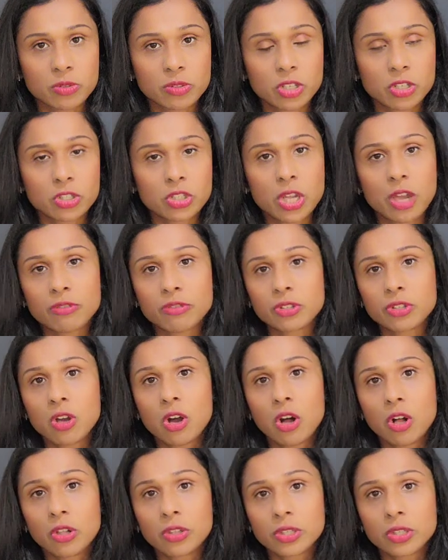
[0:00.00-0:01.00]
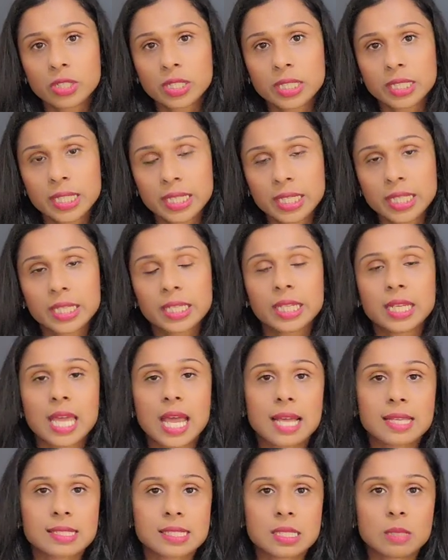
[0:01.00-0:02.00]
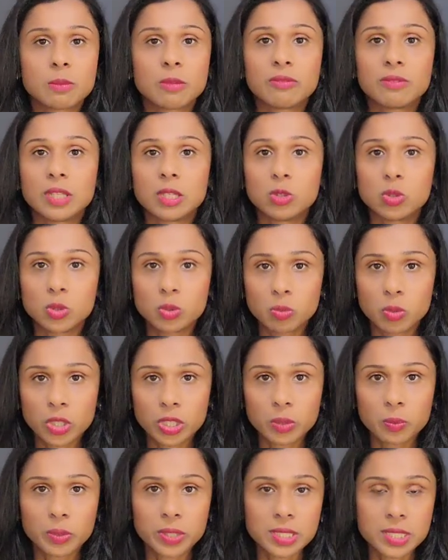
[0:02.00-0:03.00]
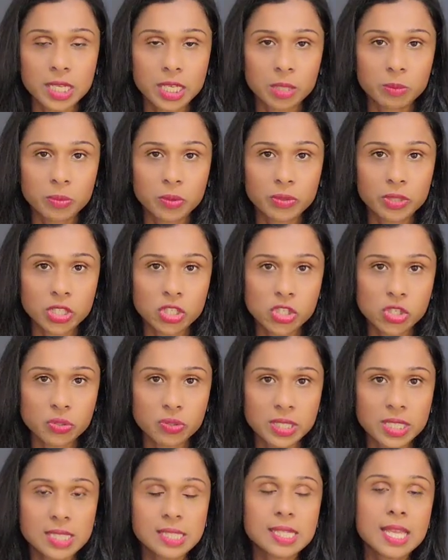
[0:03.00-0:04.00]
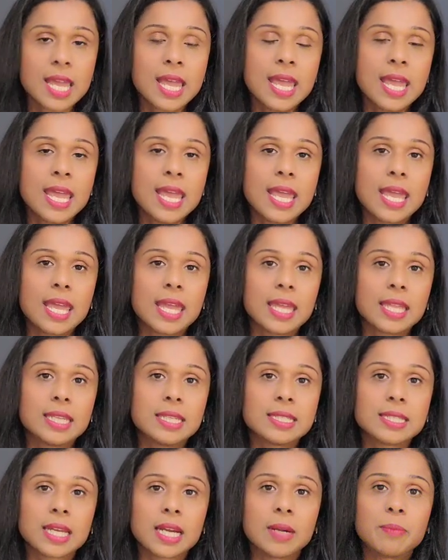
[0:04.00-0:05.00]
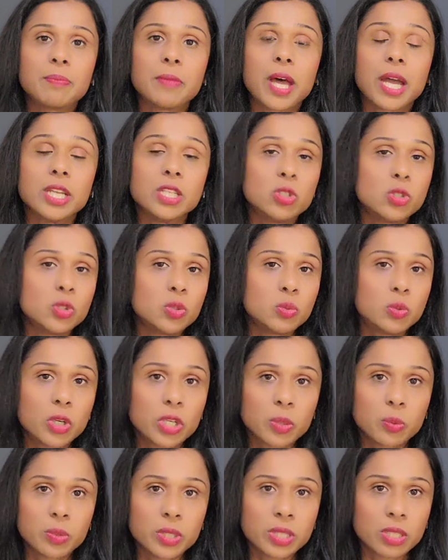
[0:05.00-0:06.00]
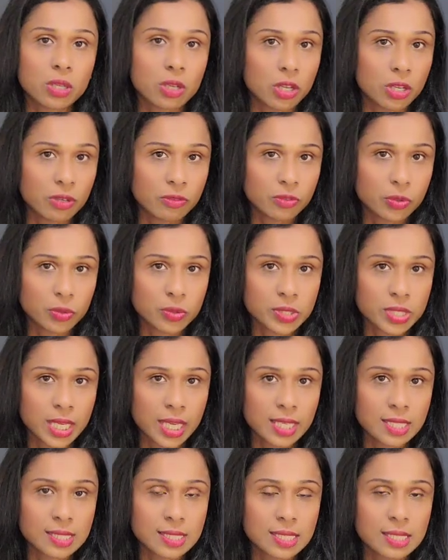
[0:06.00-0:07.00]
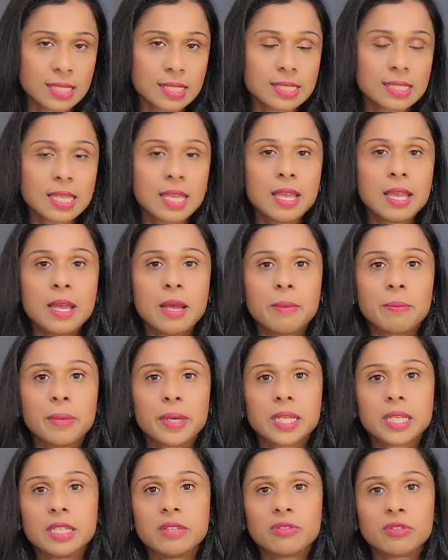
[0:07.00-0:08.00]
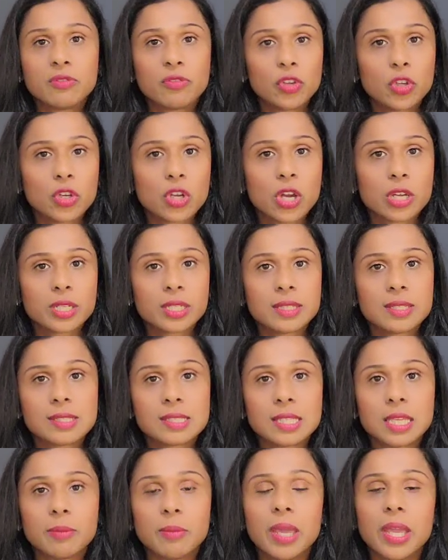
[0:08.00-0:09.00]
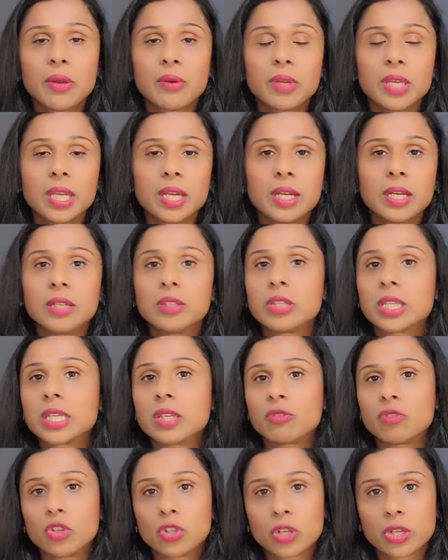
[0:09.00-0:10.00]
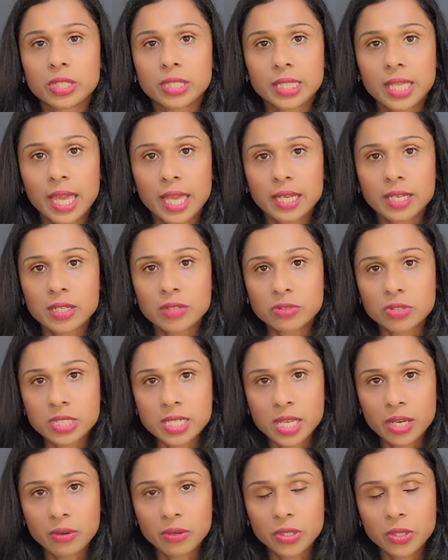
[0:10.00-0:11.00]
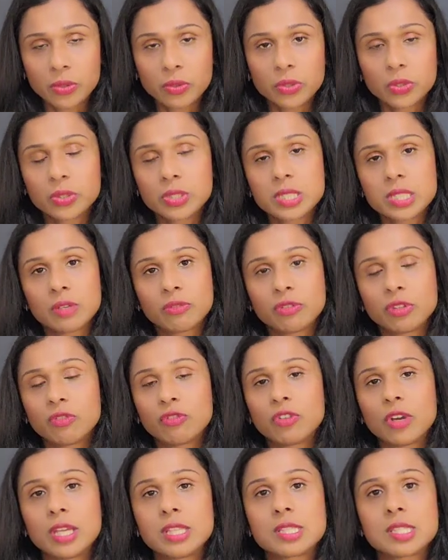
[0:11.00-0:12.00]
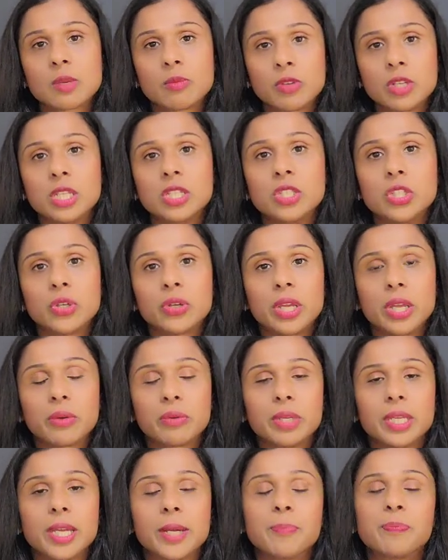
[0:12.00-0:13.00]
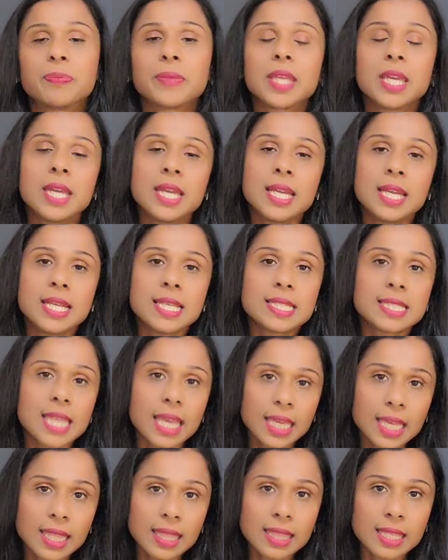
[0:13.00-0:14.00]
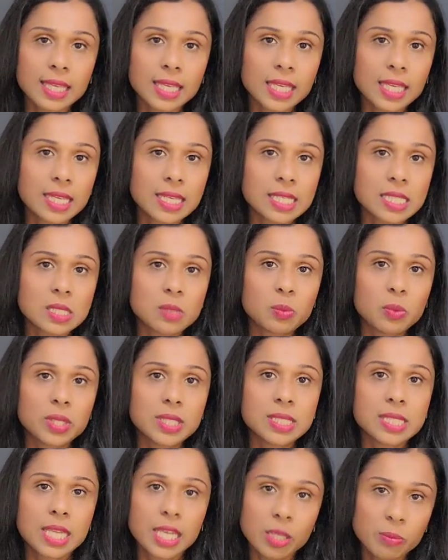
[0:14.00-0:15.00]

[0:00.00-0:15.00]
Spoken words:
out there. You have to call the clinic and ask them if they do work with tailbone injuries. And I do work with a lot of those cases. But if you're not in the same area, like if you're not in Canada, Ontario, you can definitely find someone in your area. Second thing is, with